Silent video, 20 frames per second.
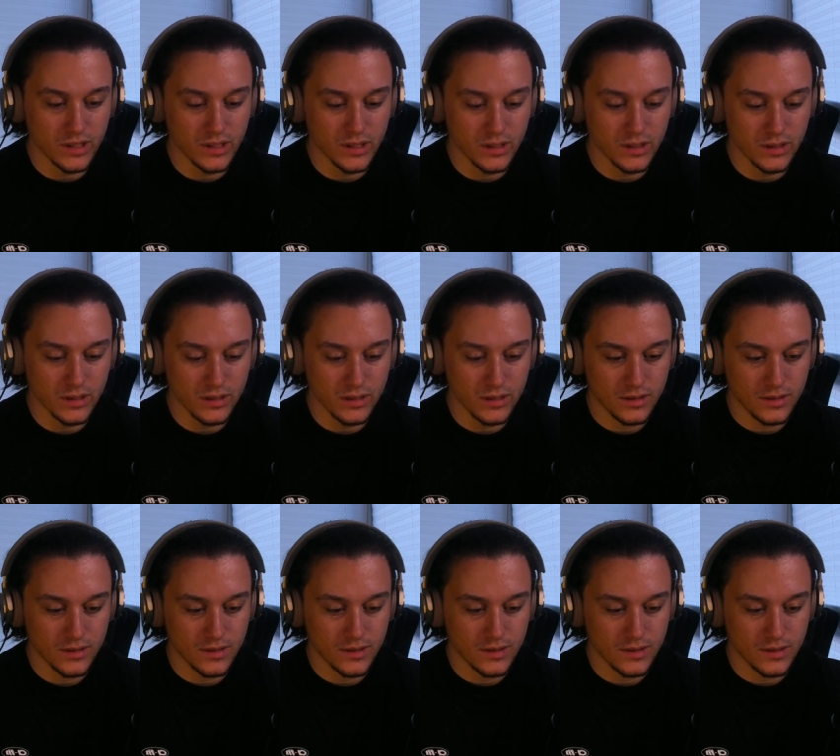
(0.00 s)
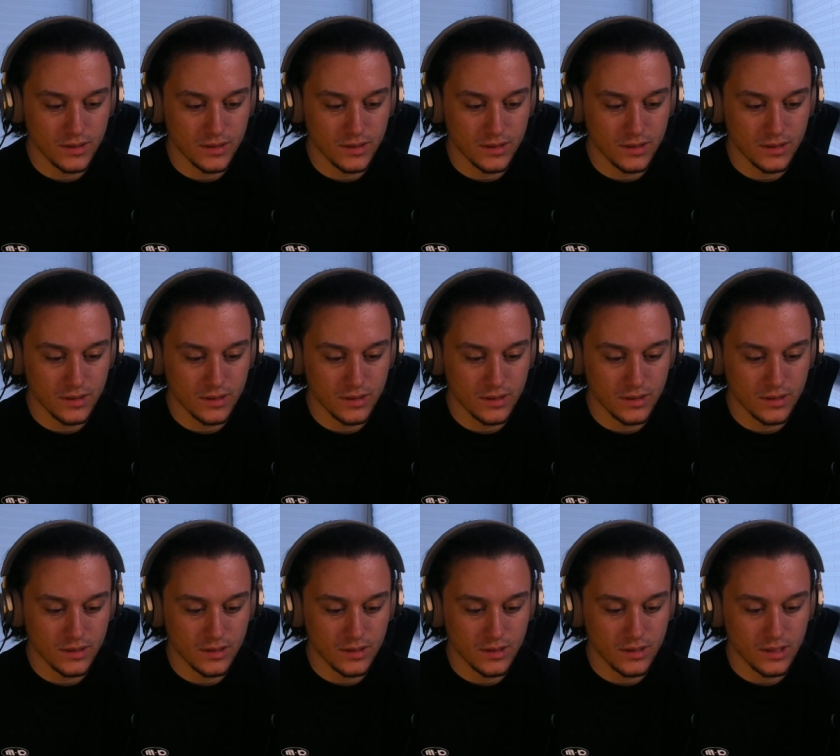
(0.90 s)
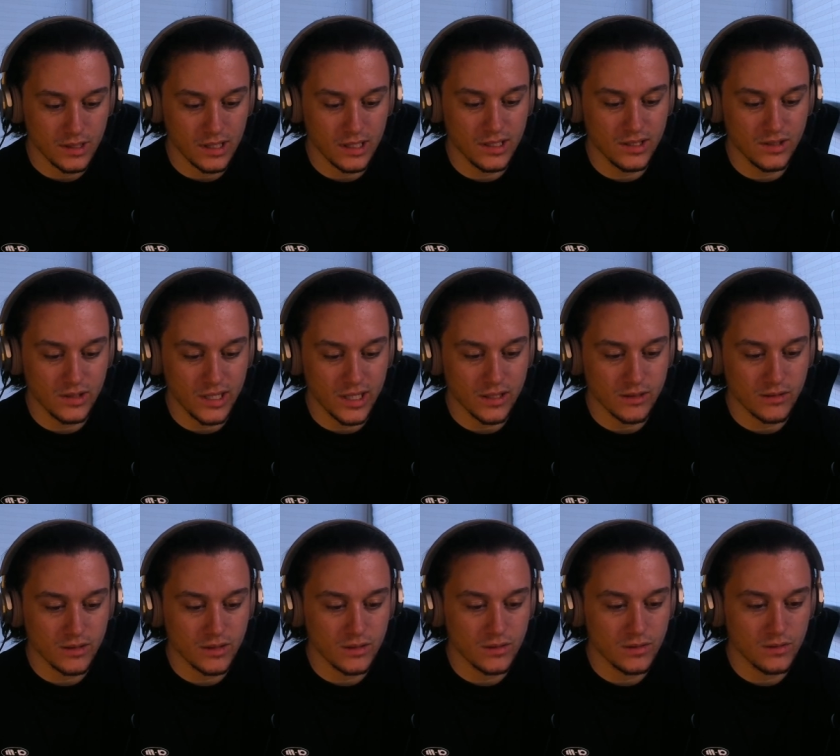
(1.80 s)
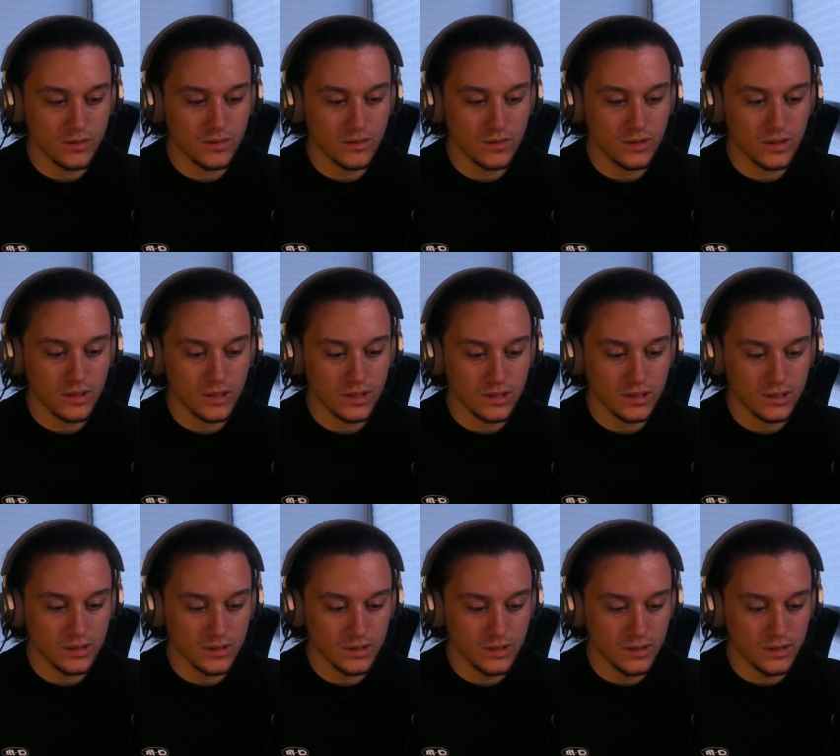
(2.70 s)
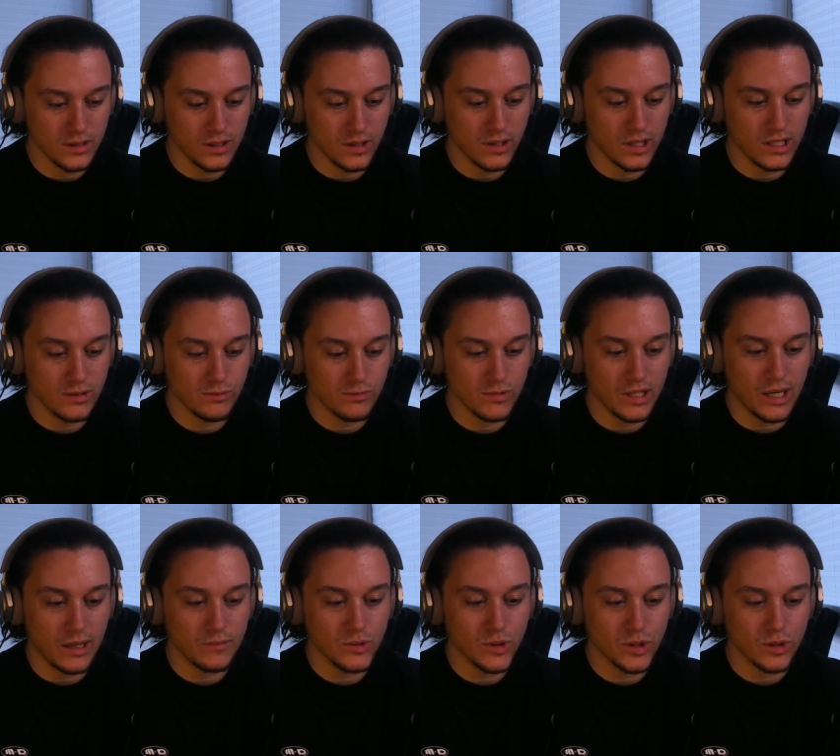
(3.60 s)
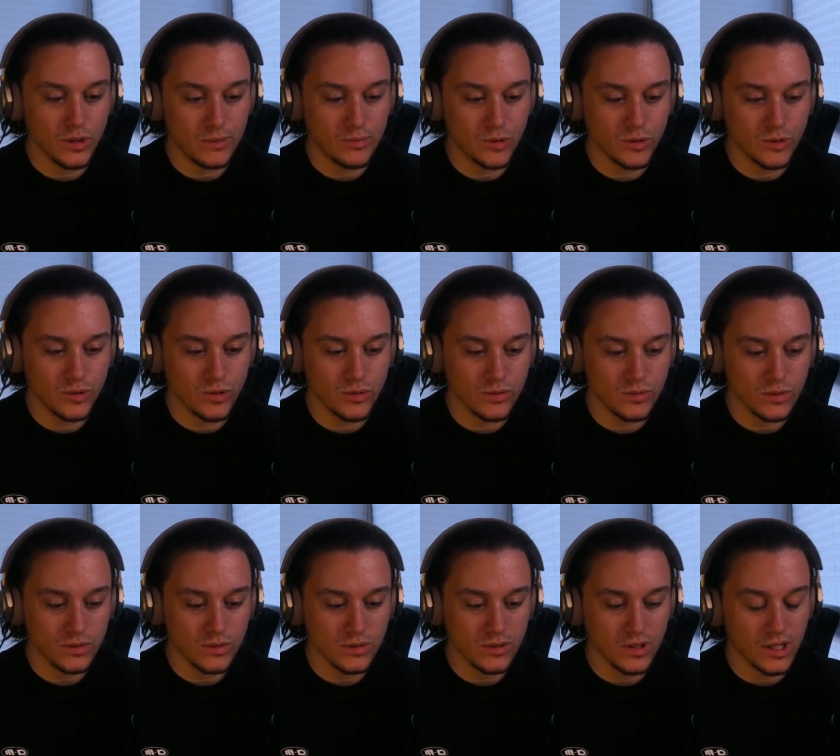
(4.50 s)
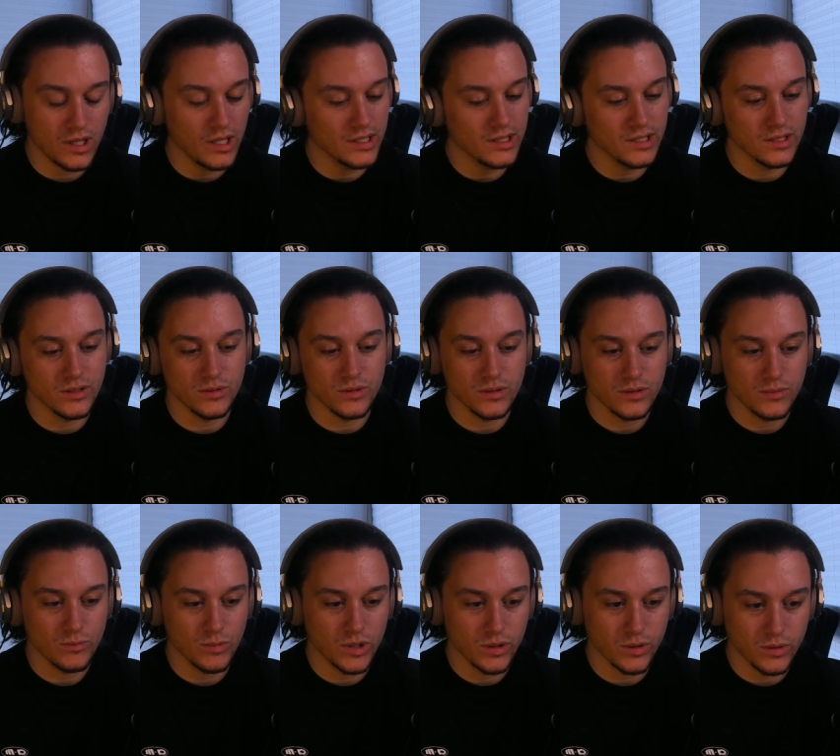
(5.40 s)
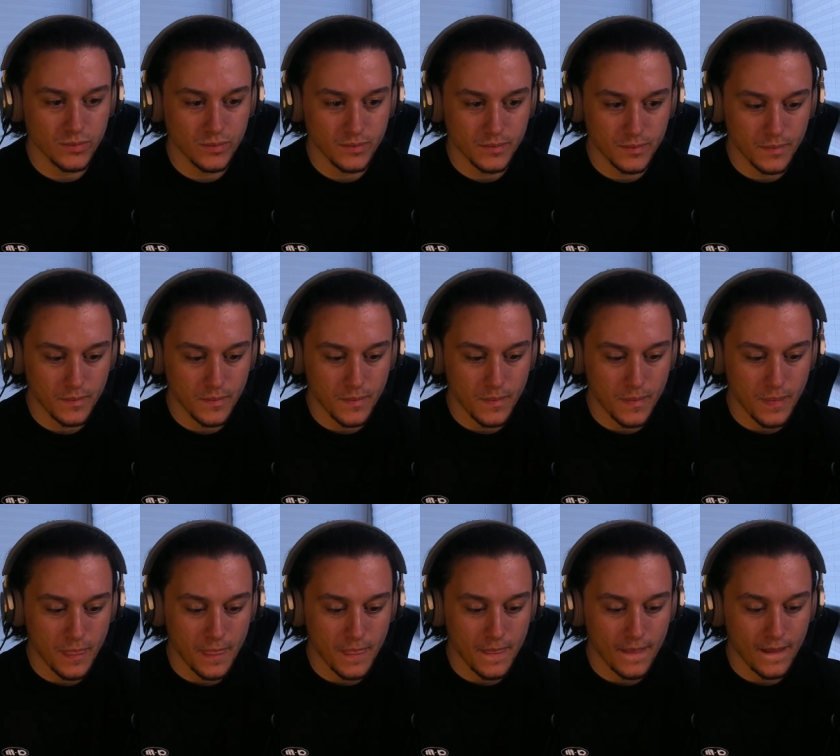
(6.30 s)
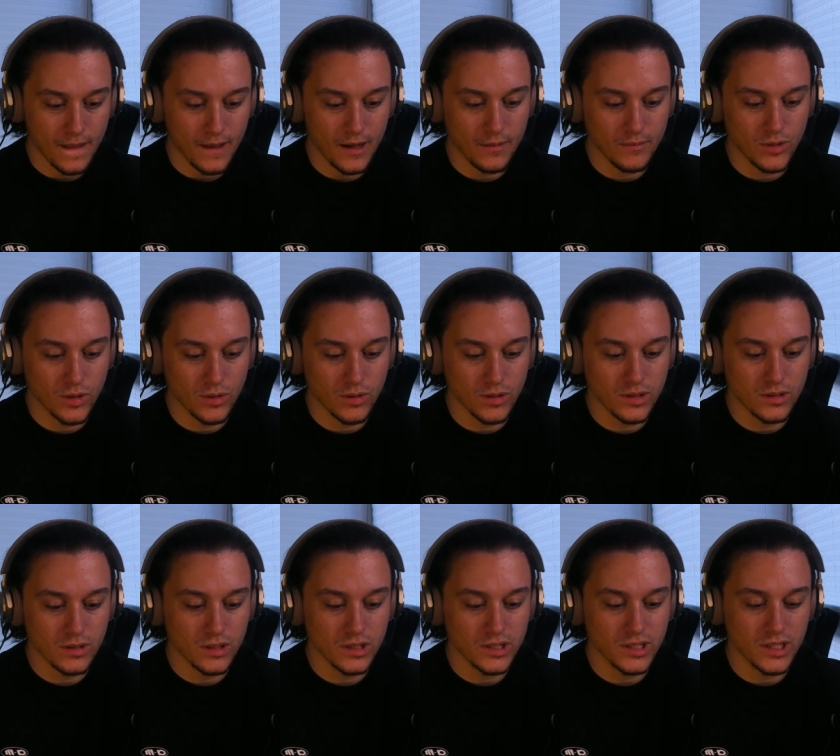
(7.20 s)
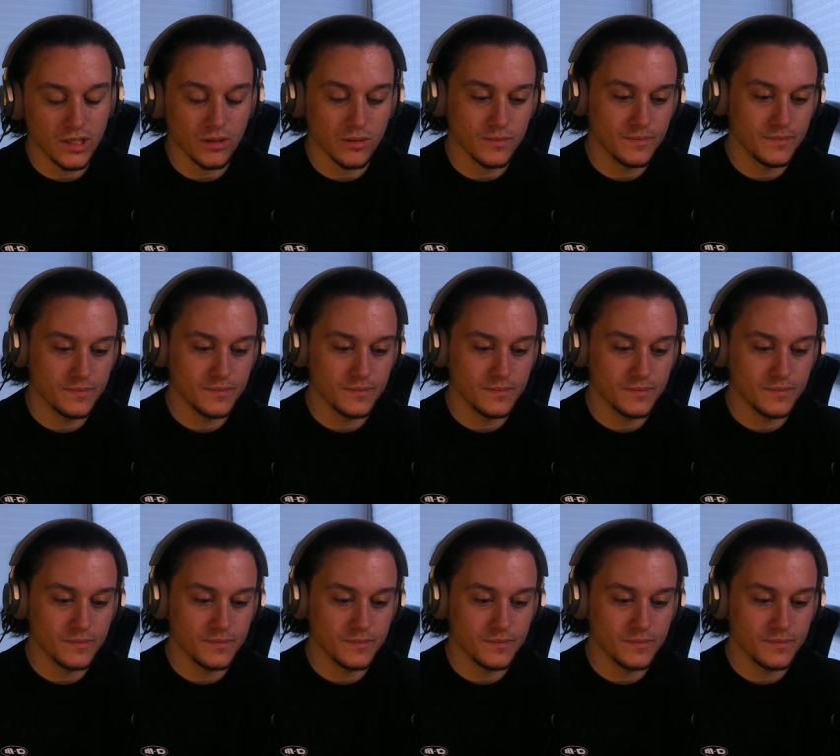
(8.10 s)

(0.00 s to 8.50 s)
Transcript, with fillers: Yeah, I'll have mine after the test. I need to yeah. aggro... Okay, I'm, do I'm doing two. Uh, I didn't do okay. it. Where are you going? I'm going red. I'm going uh, yellow.